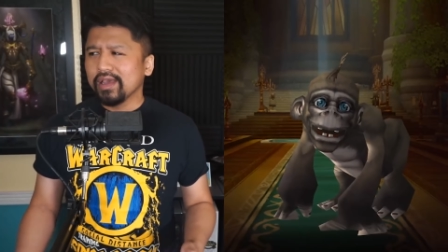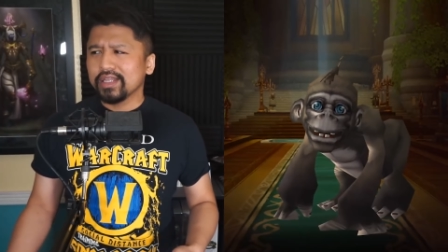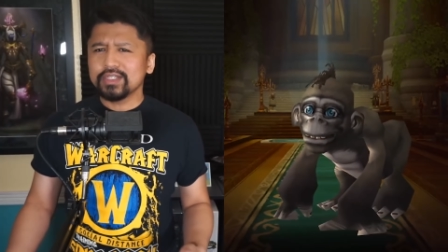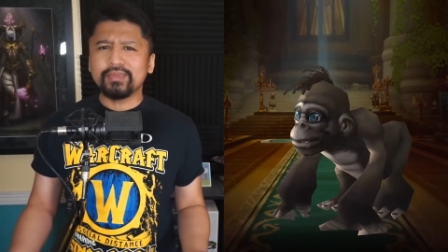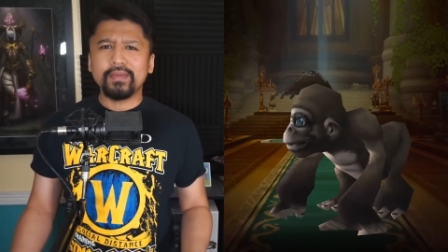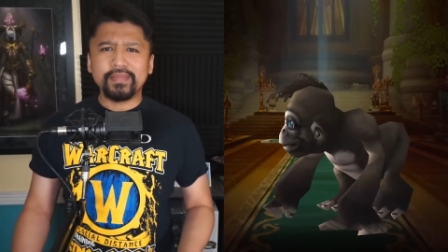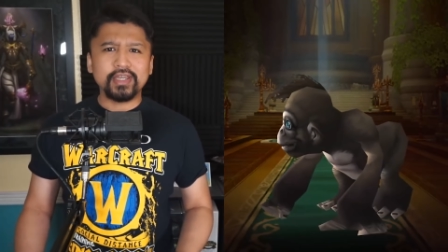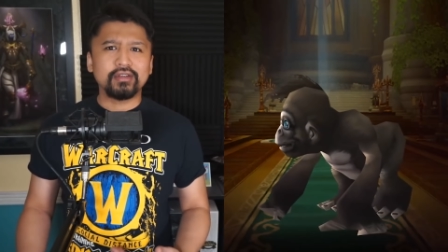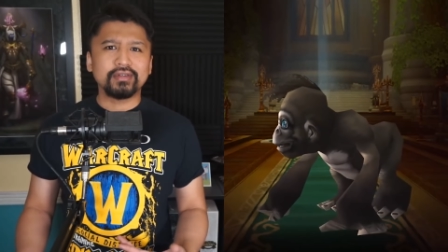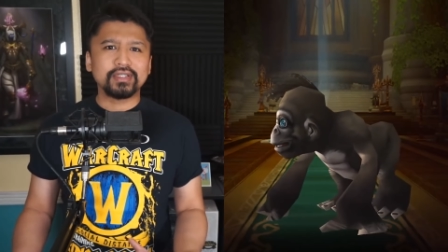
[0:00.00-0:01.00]
this might be
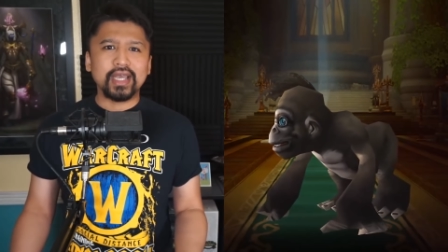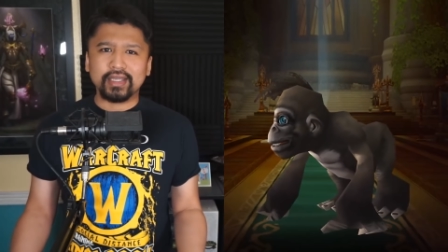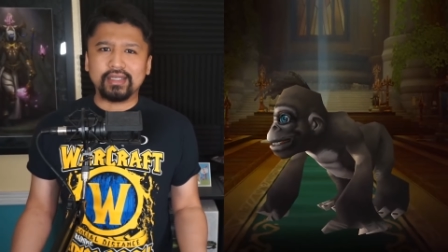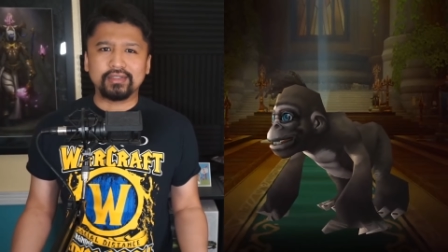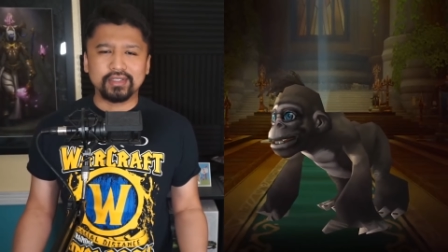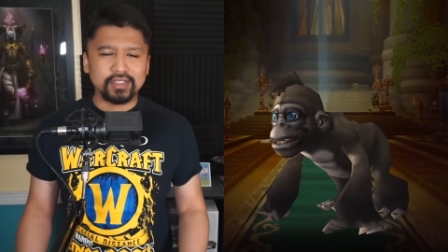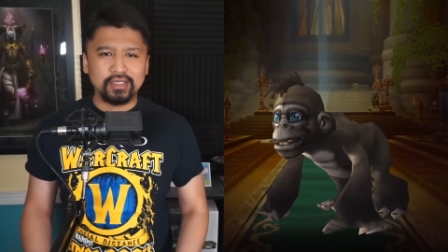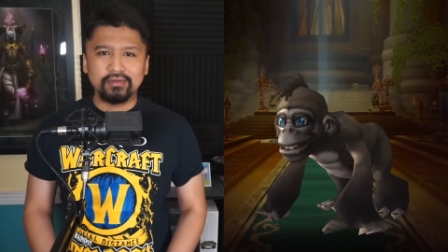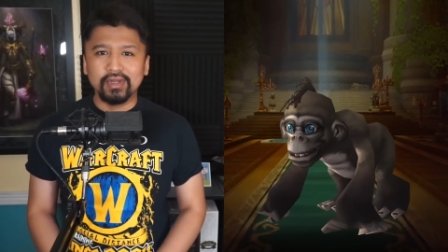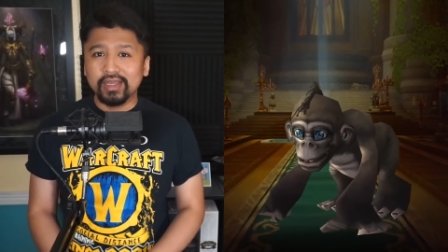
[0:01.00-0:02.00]
your second,
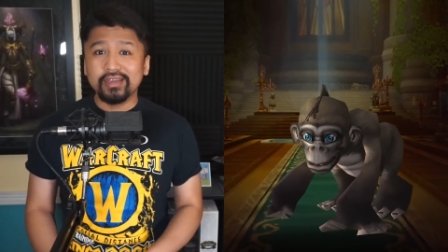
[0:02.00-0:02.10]
so